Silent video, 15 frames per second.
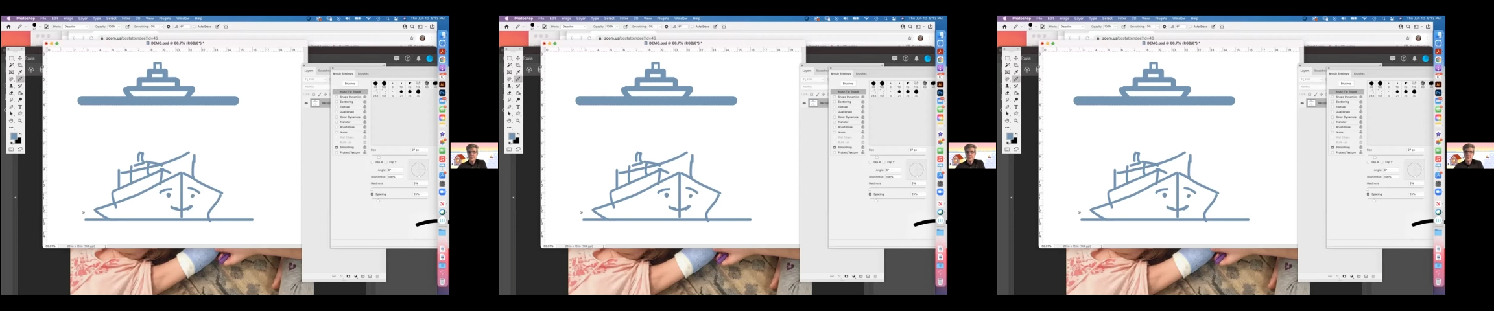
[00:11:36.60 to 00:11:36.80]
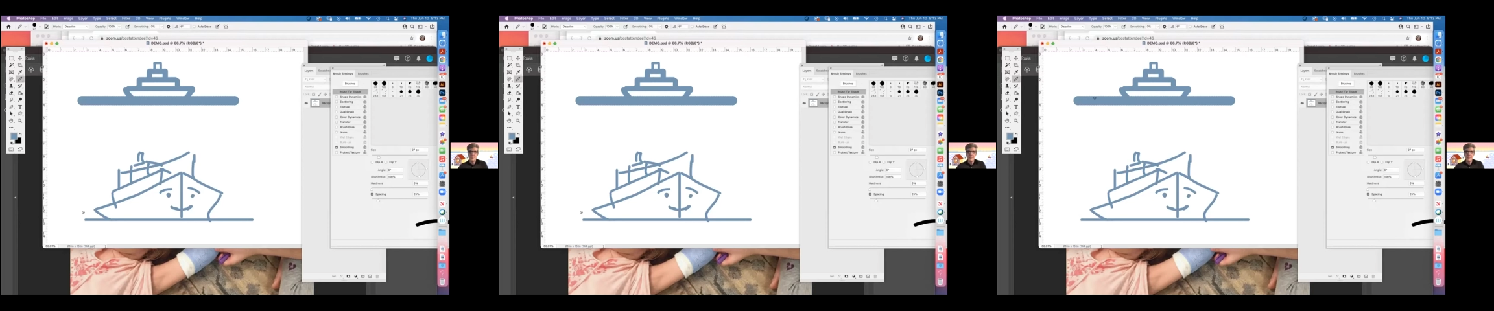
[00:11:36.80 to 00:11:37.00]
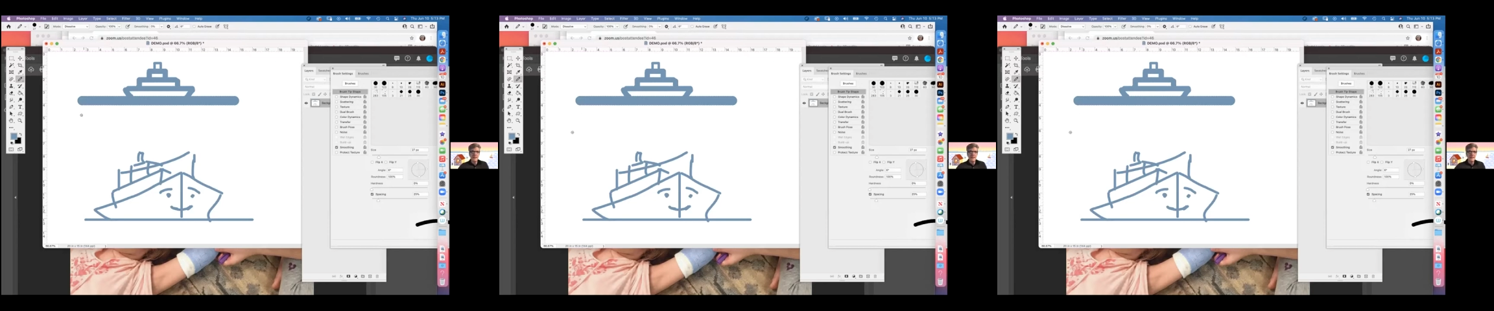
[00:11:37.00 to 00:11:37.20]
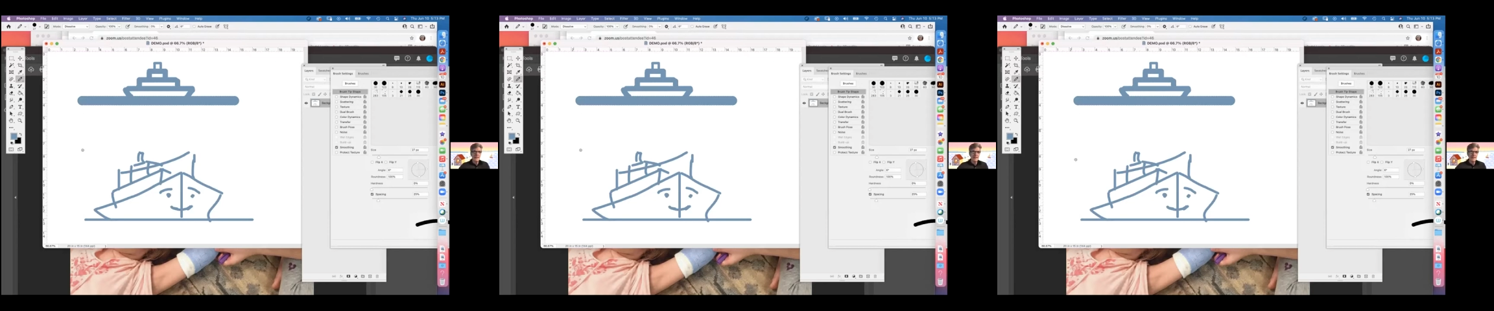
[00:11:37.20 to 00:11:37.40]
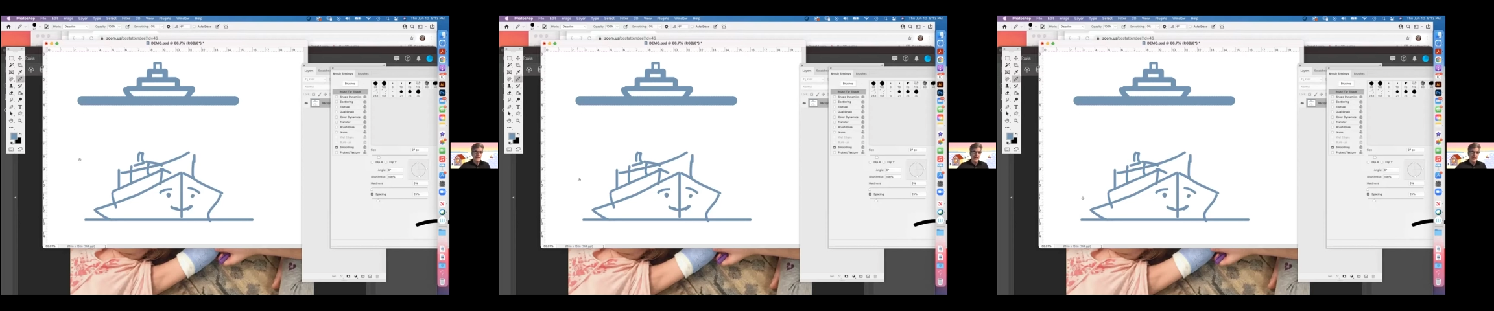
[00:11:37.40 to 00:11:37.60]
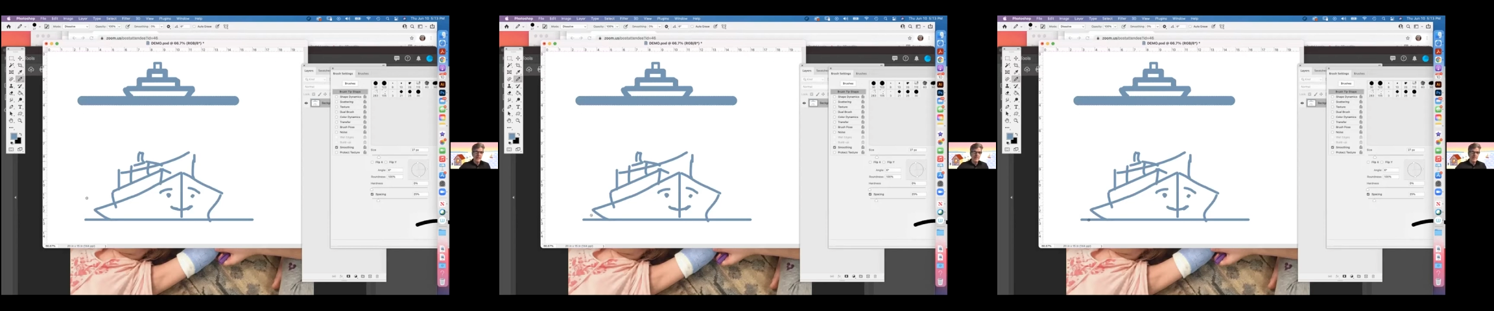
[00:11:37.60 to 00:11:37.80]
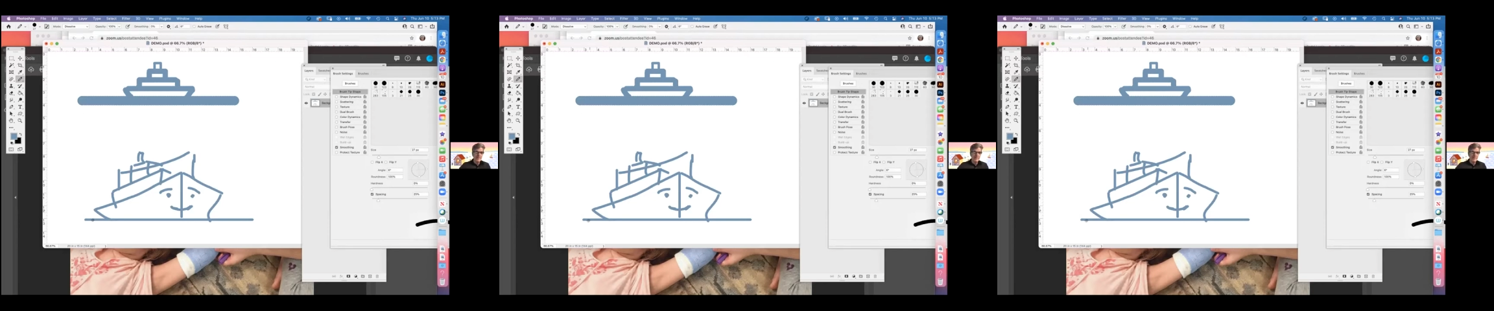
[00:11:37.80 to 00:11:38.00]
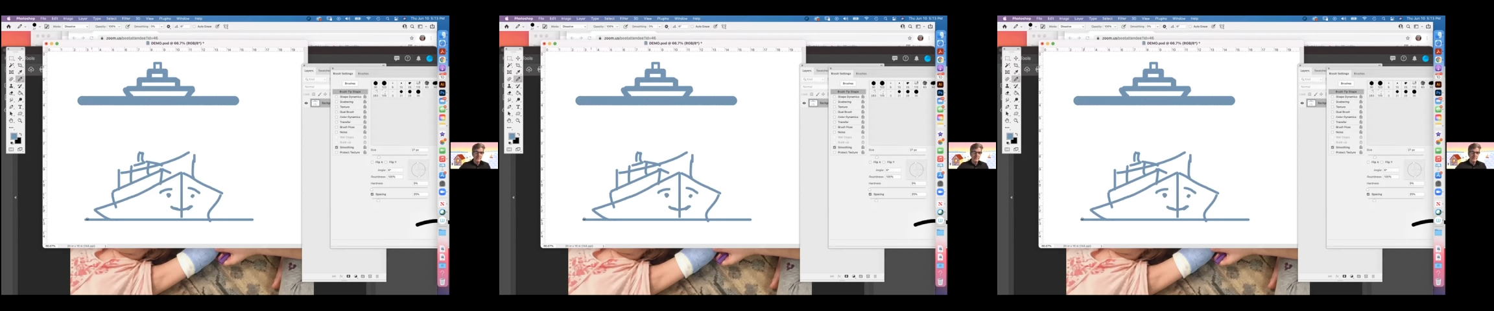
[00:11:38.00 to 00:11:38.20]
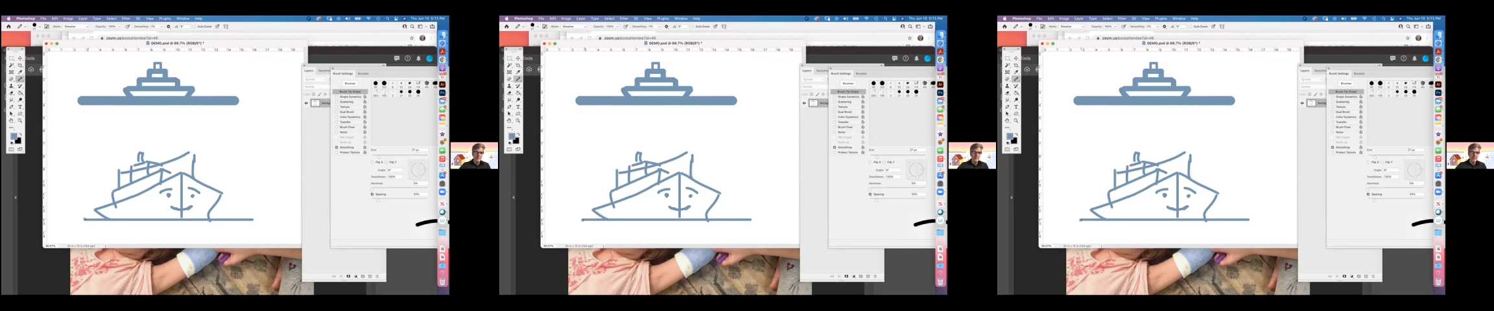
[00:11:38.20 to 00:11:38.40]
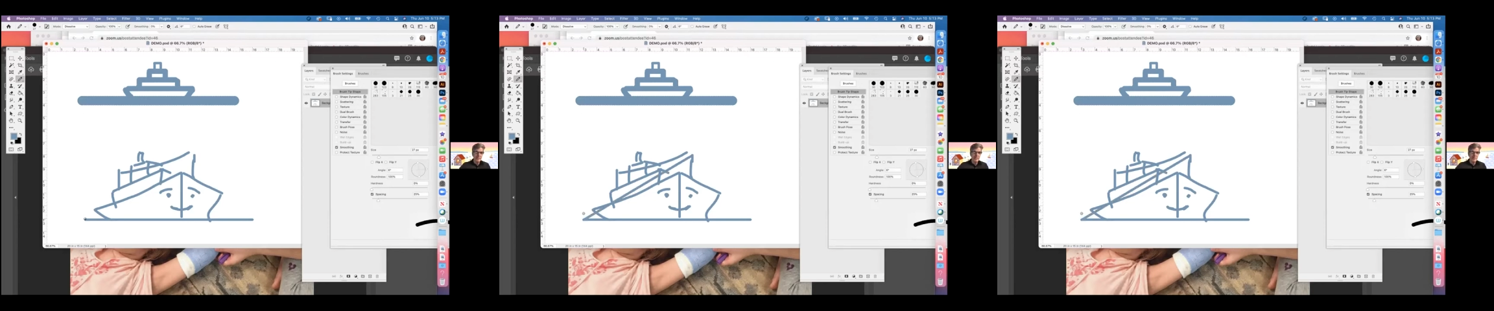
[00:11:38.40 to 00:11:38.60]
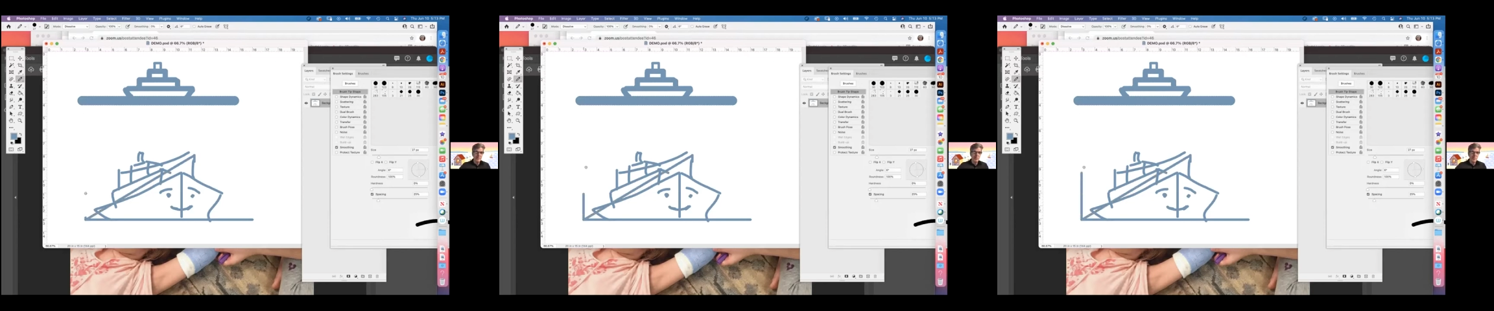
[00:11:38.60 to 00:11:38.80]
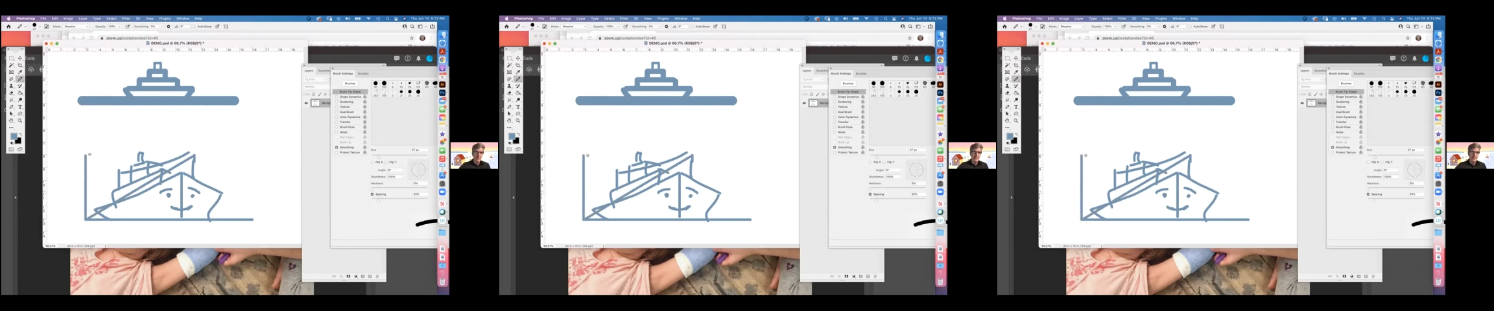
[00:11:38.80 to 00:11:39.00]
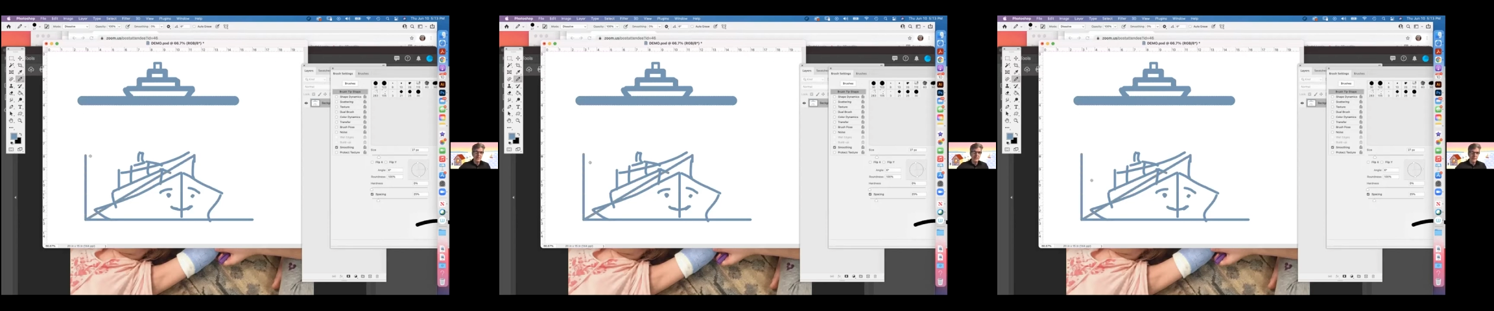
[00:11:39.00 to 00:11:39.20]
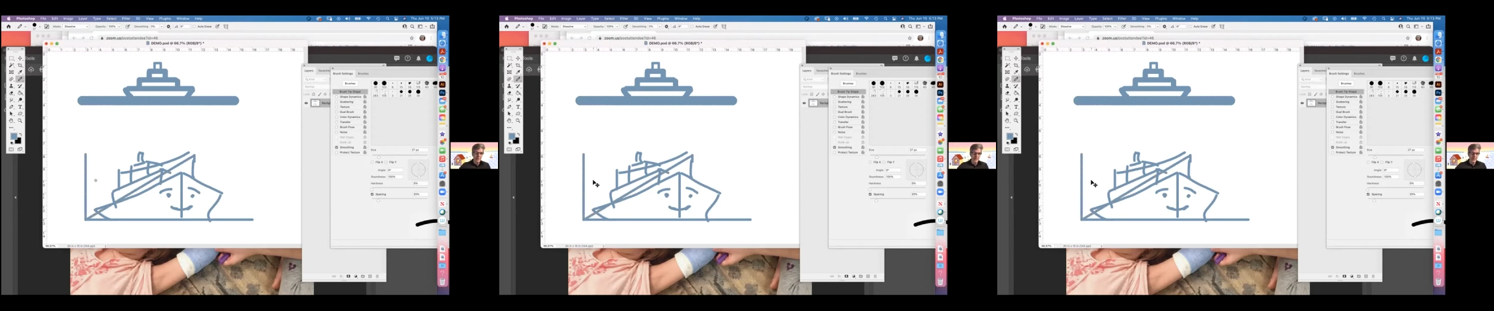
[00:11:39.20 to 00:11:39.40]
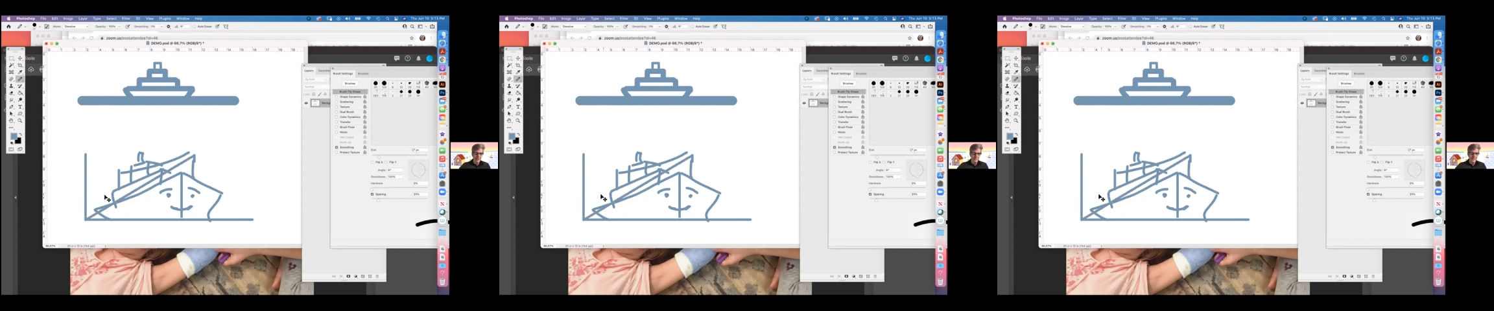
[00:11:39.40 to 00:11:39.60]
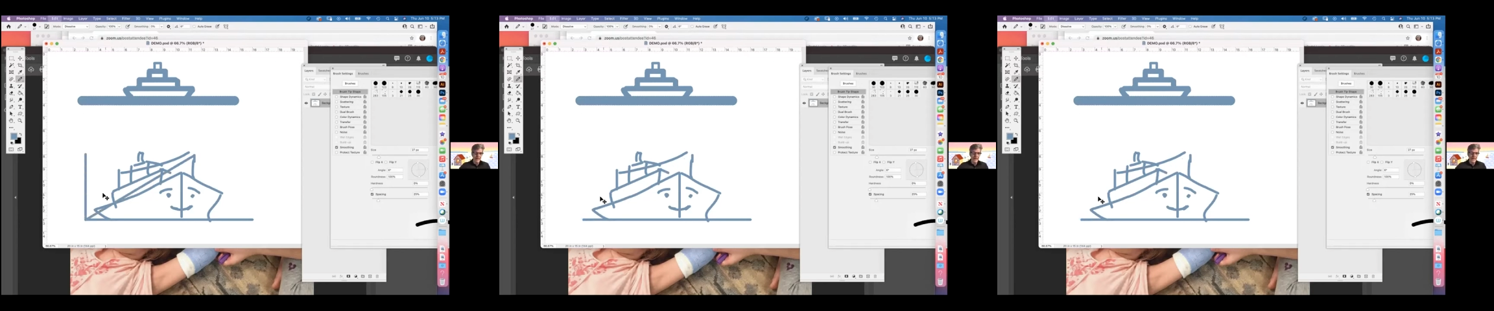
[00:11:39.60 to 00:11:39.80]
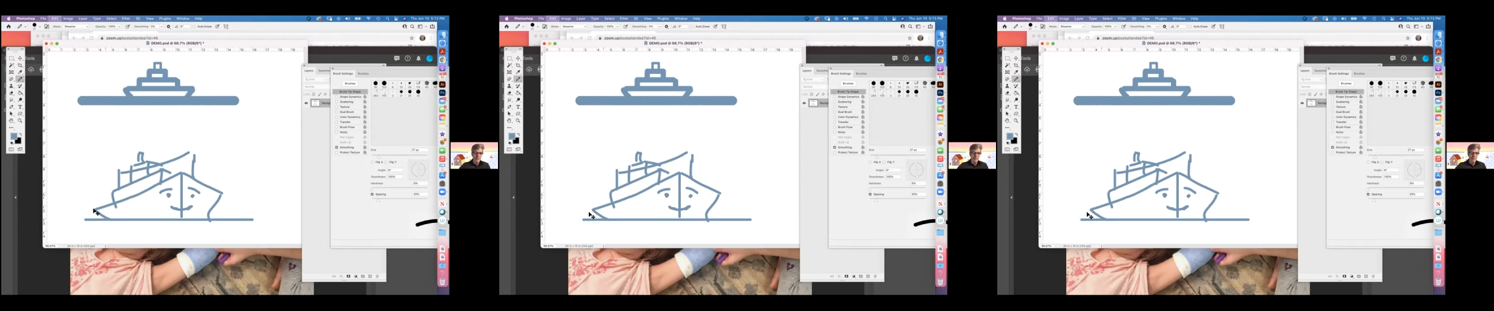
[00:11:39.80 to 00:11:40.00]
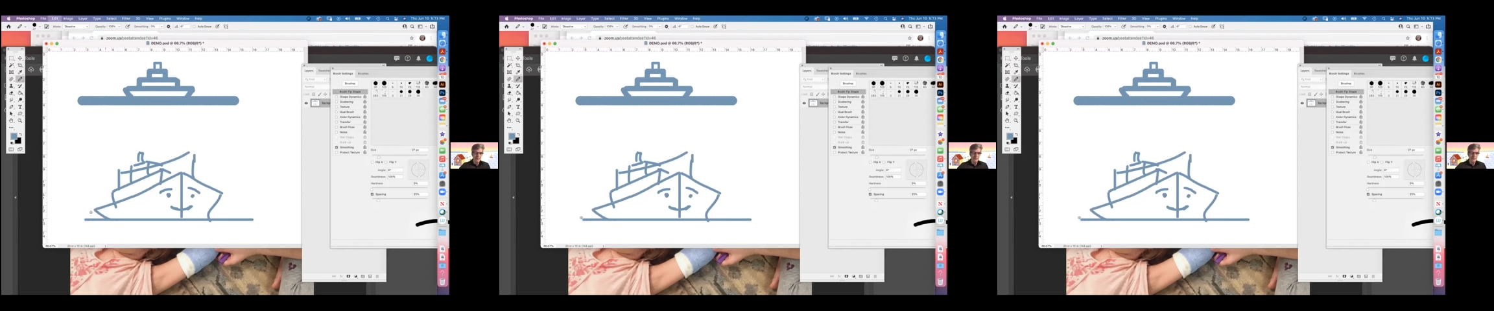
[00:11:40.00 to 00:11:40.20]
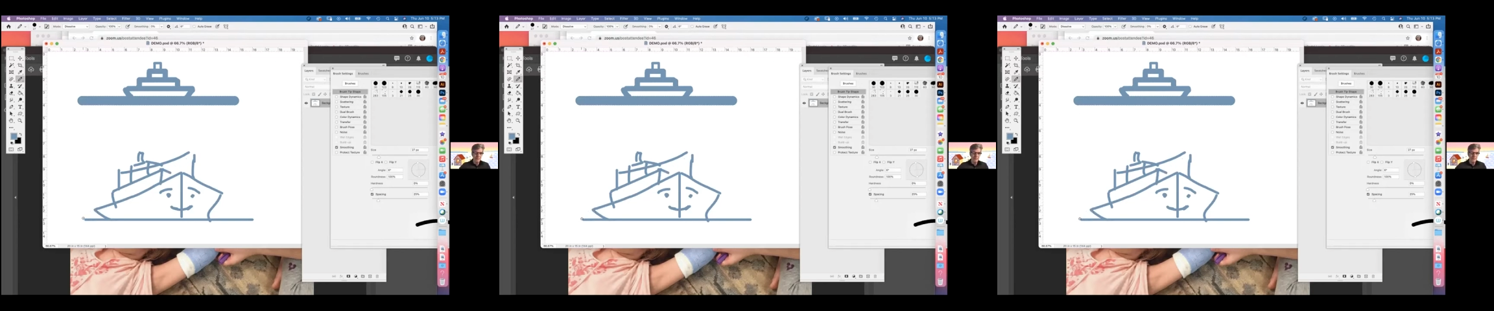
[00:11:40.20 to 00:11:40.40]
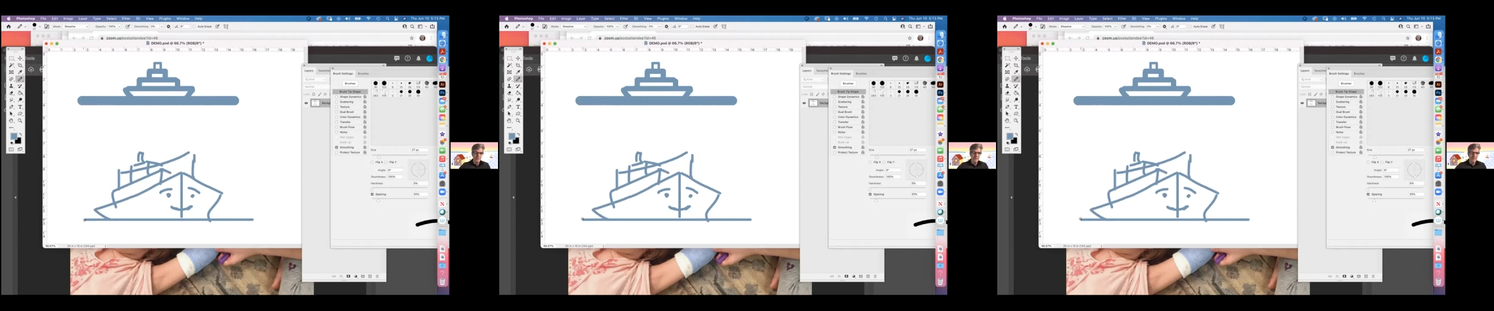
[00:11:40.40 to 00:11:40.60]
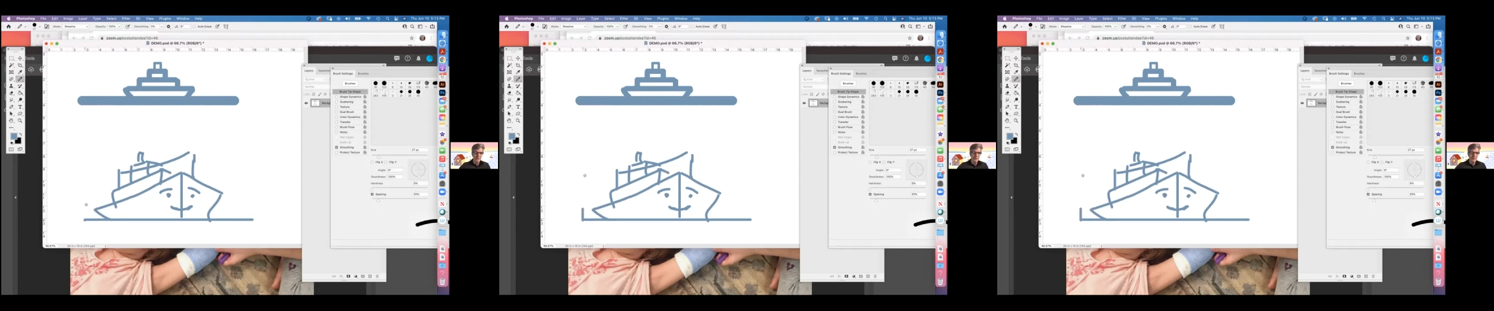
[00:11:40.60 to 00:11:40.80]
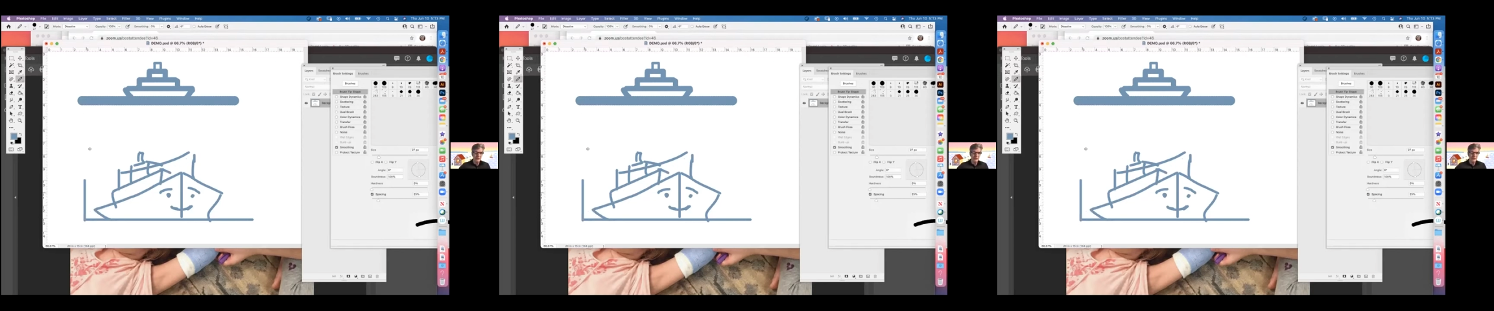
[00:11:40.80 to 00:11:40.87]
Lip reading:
Nobody's mouth can be seen.